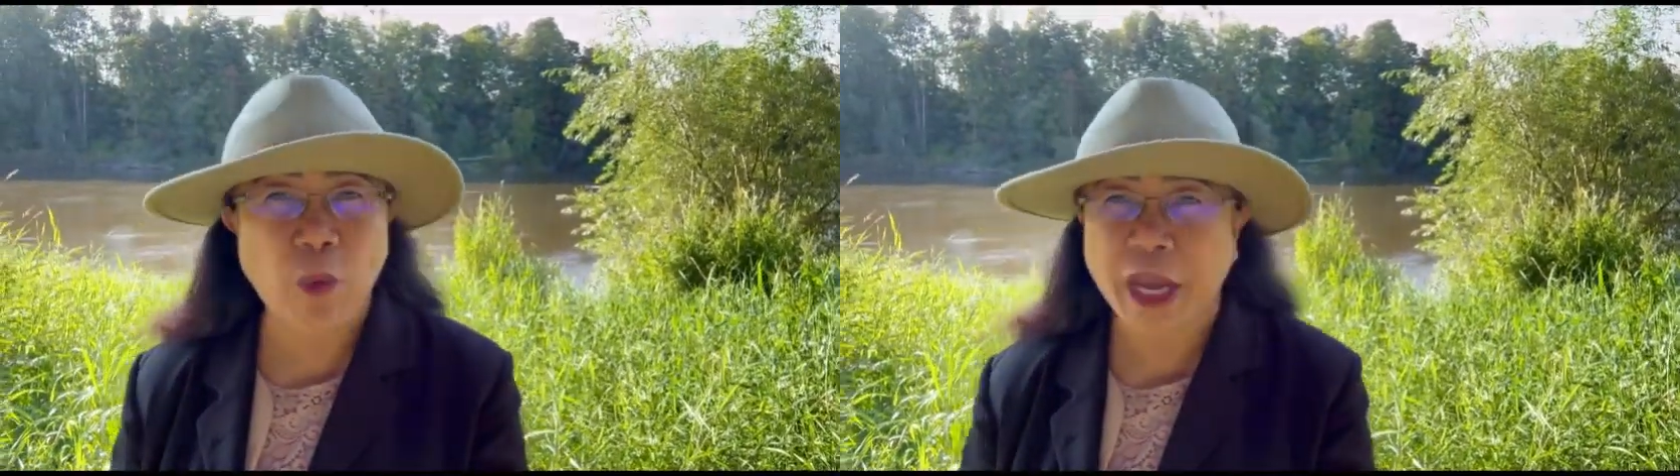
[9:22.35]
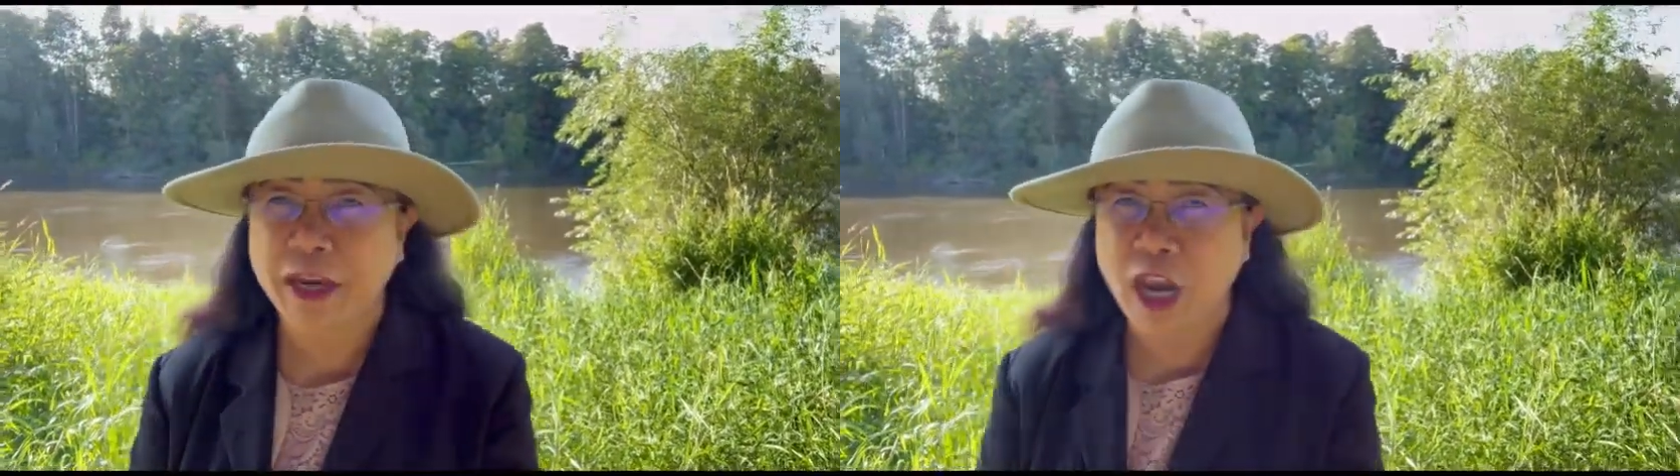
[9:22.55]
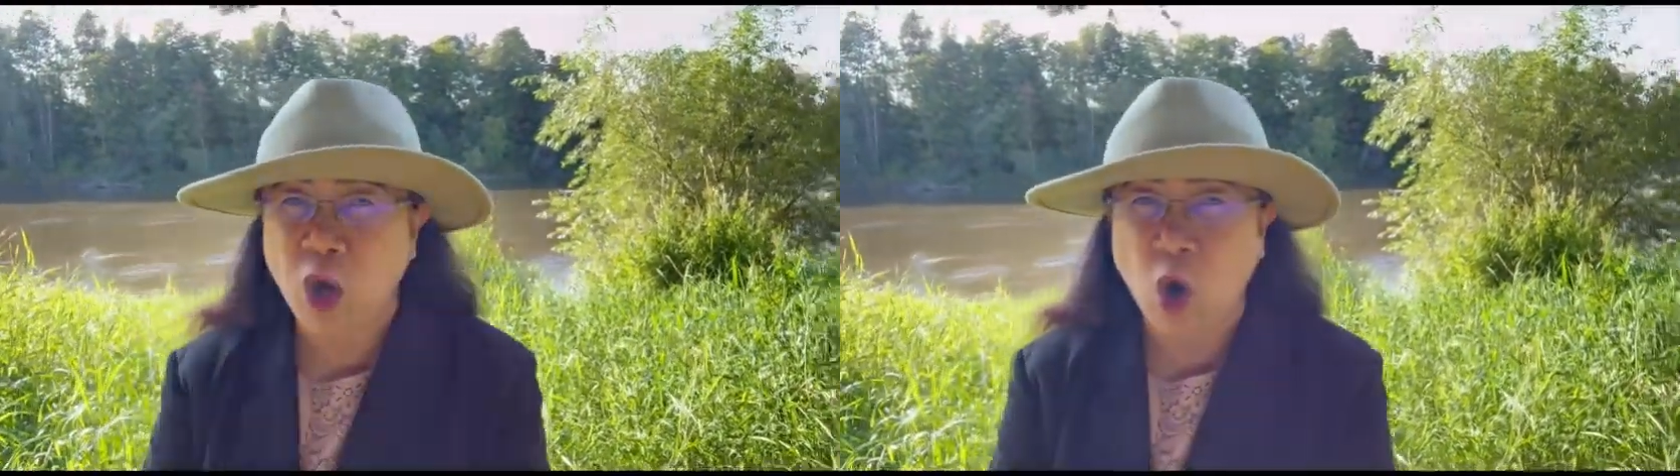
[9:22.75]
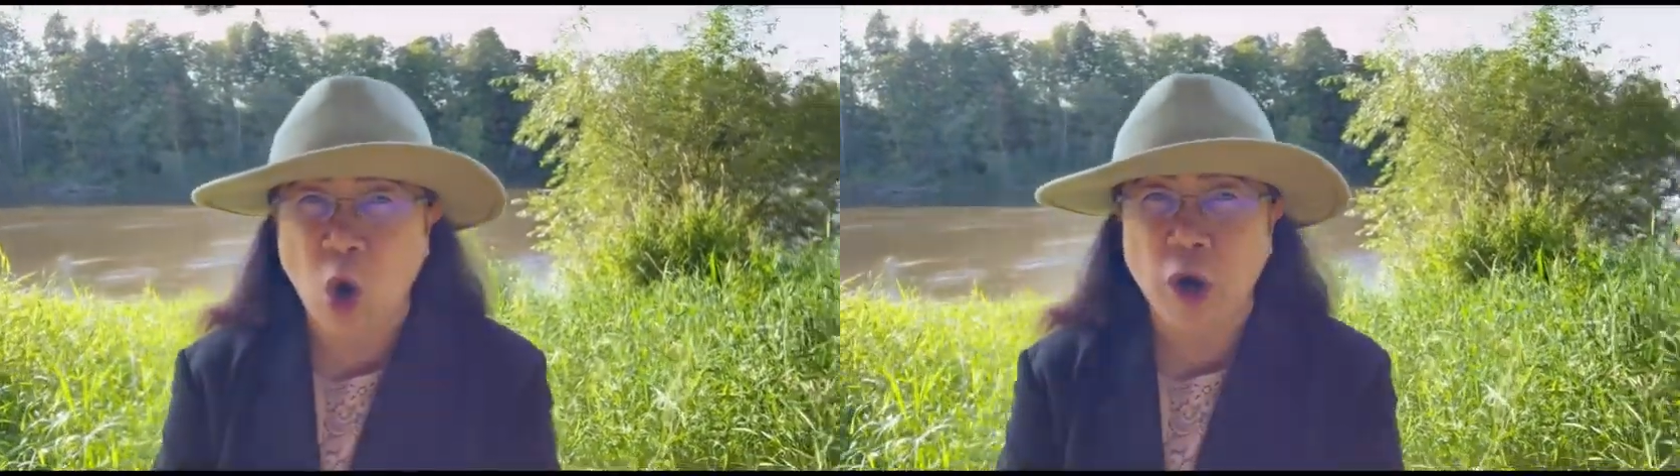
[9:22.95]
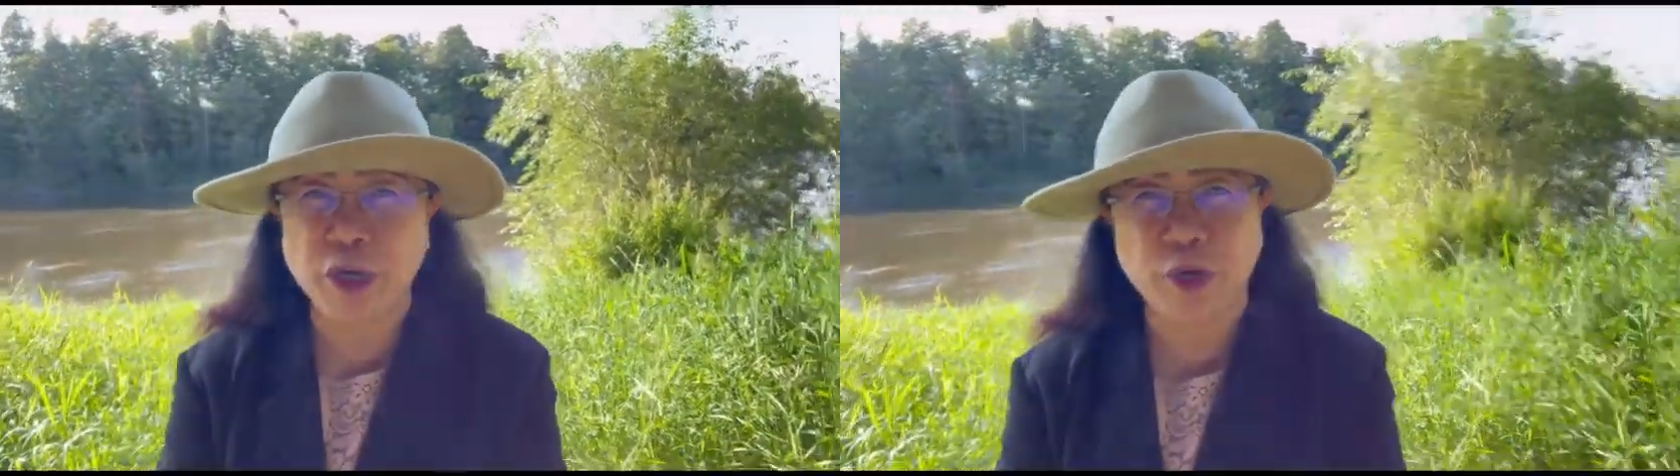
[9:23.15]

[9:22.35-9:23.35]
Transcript: with the Lord,